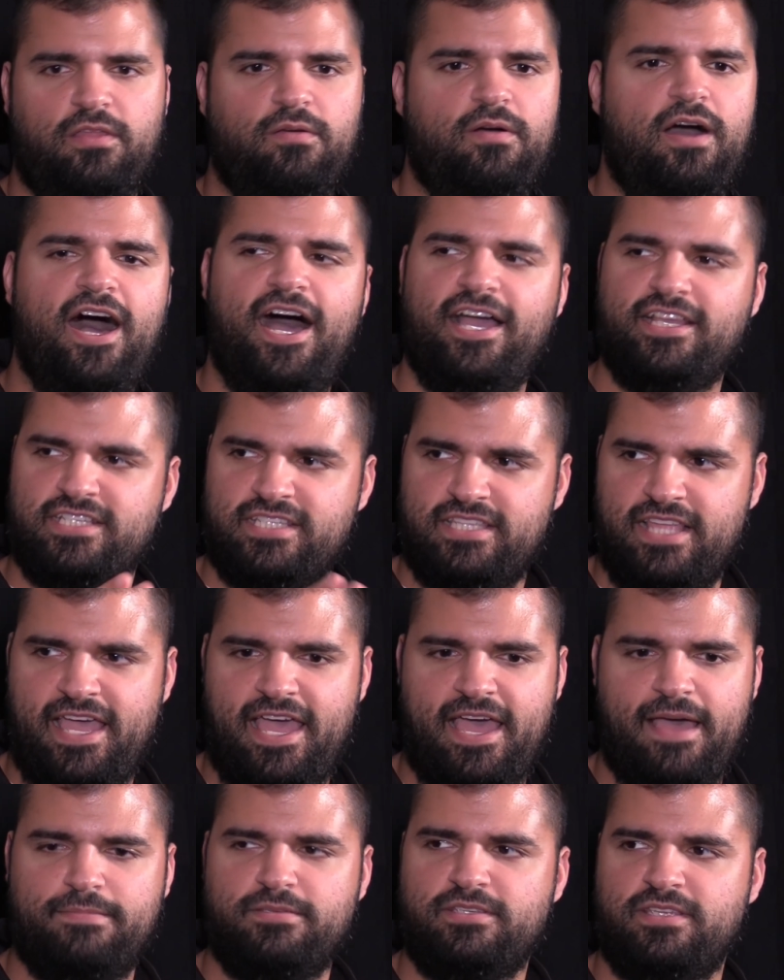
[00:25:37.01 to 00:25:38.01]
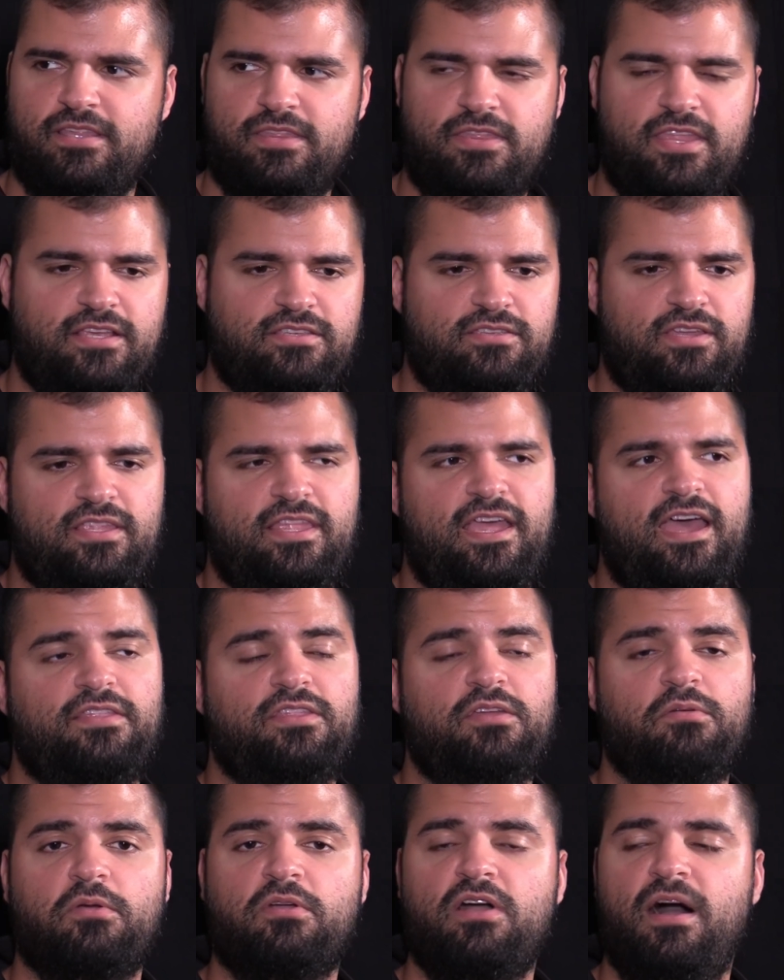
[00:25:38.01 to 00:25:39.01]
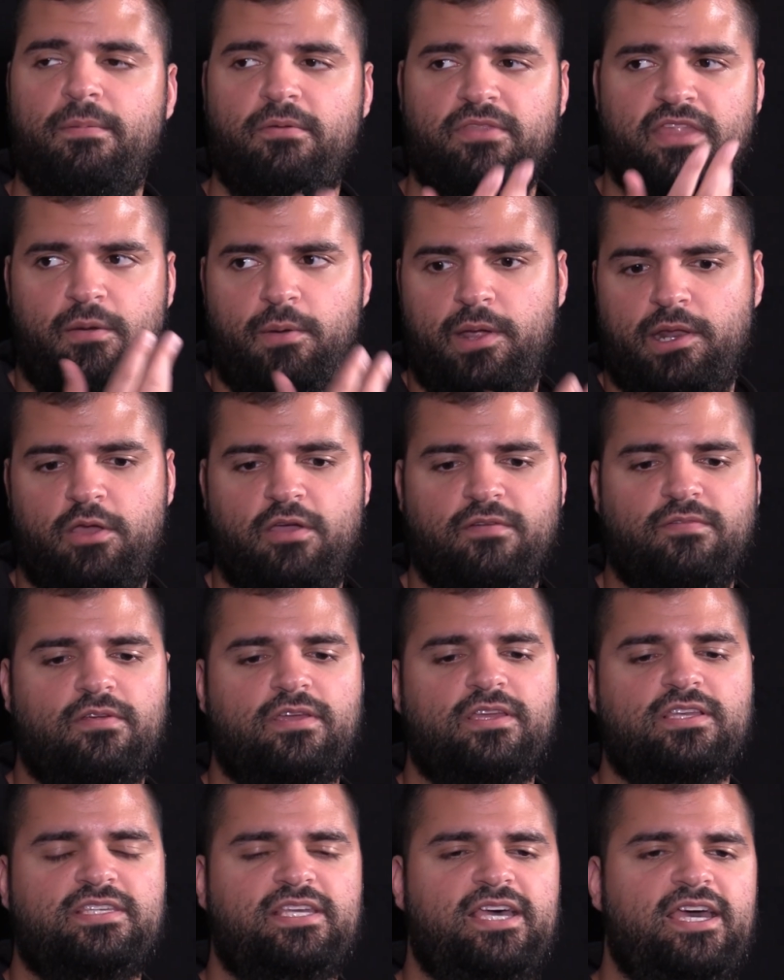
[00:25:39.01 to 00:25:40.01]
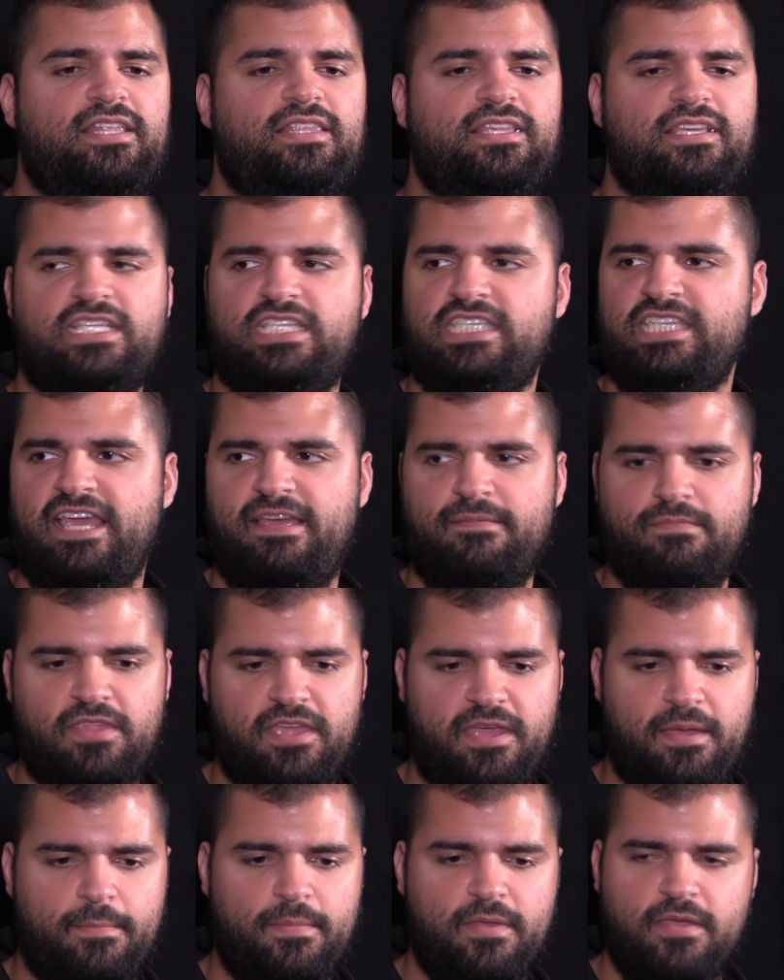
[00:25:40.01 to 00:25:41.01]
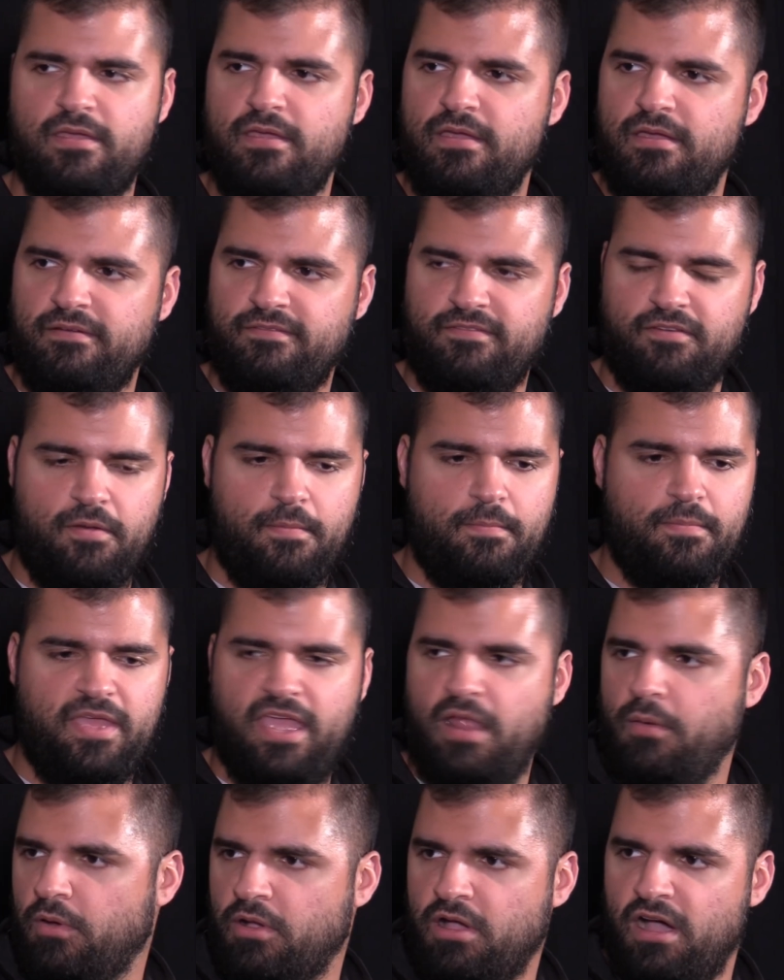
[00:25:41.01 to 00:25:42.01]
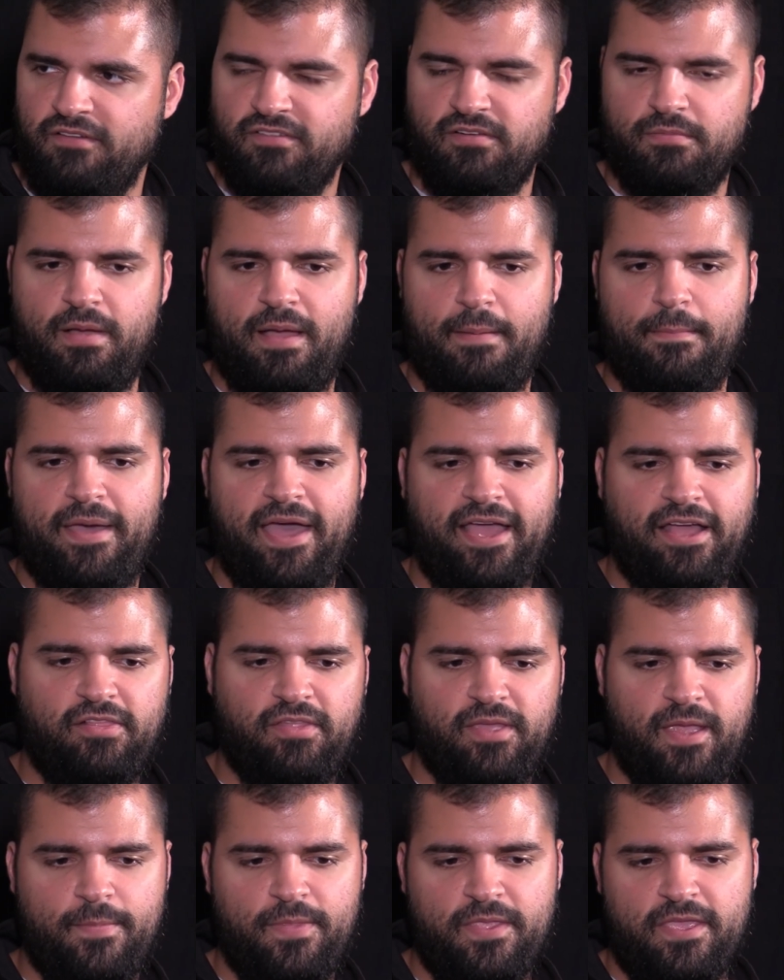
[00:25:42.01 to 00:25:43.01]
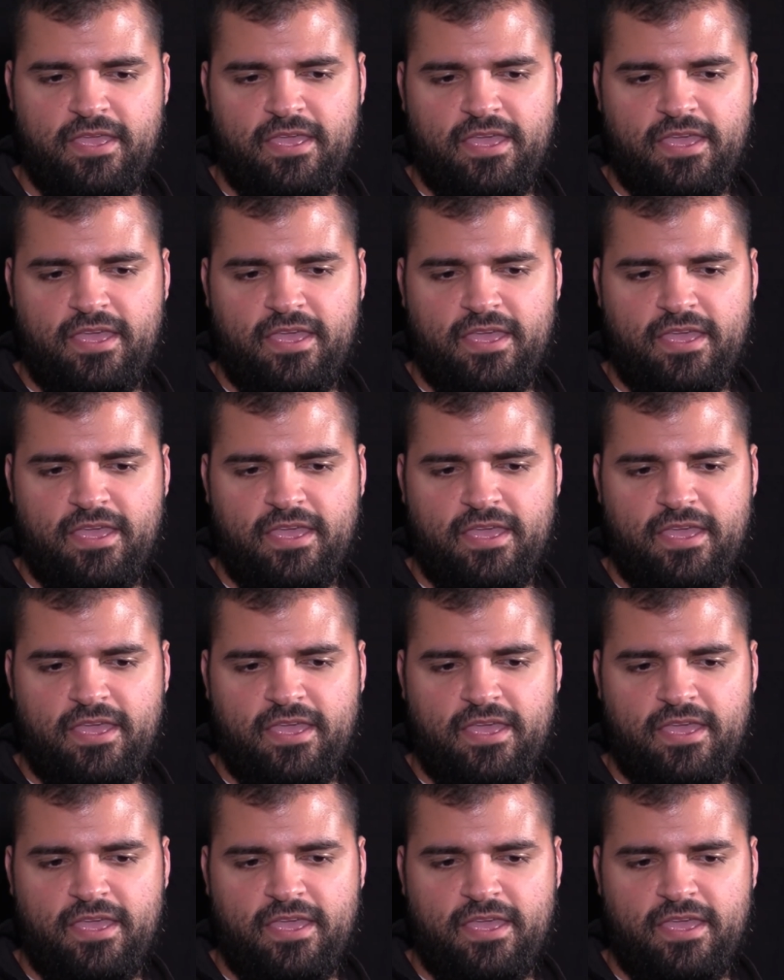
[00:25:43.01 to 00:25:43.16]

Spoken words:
High snaps and things like that, and there were a couple that went over his head, and he saved them from being recovered by Beckley.